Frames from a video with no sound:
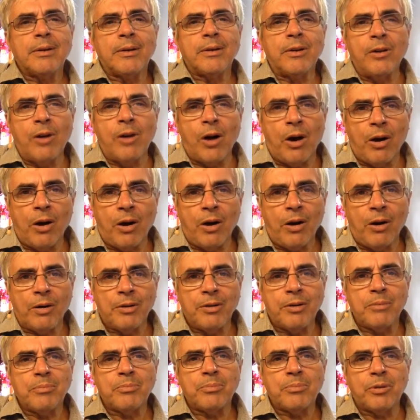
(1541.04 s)

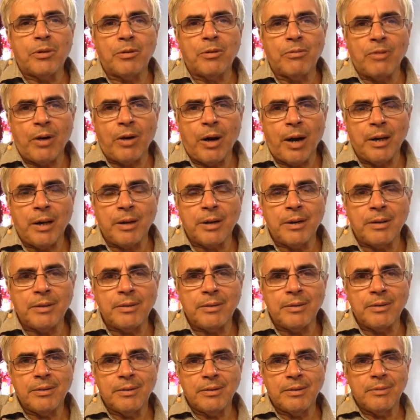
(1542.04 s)
God
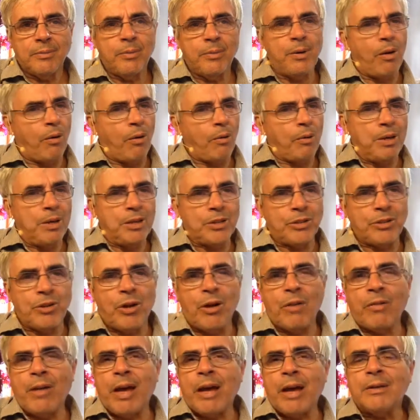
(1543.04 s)
provided. We already
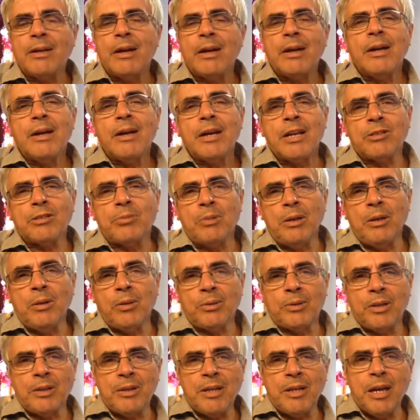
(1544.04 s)
saw that as we
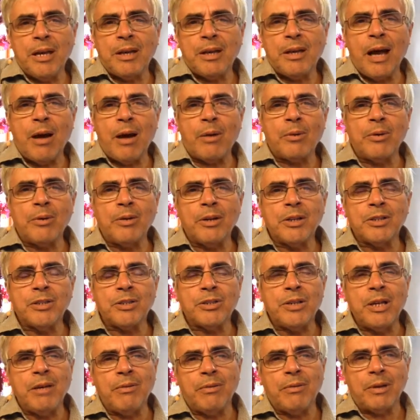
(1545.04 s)
looked at the encounter that
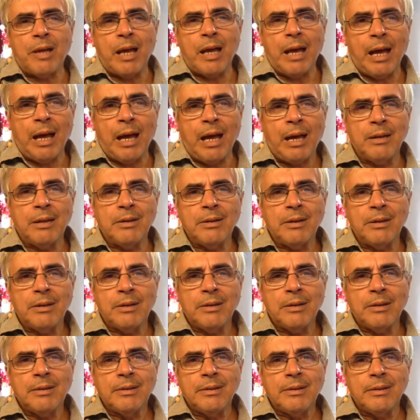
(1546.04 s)
Stephen had
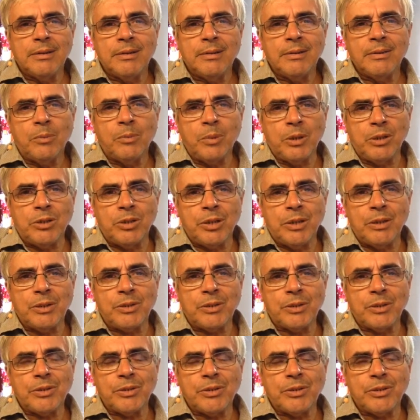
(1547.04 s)
with
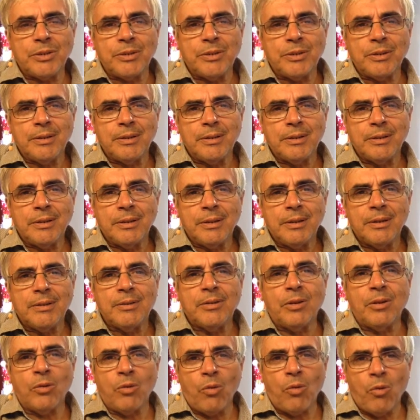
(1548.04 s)
Jesus,
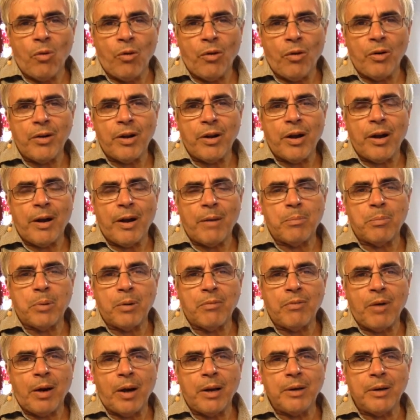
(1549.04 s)
the Lord, our
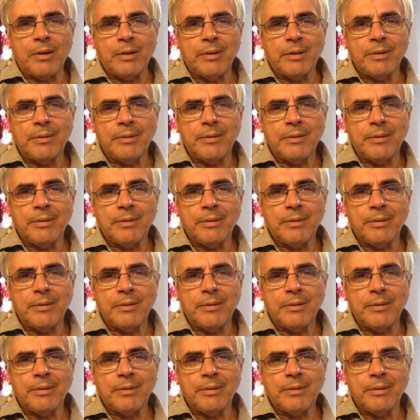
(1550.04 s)
provider.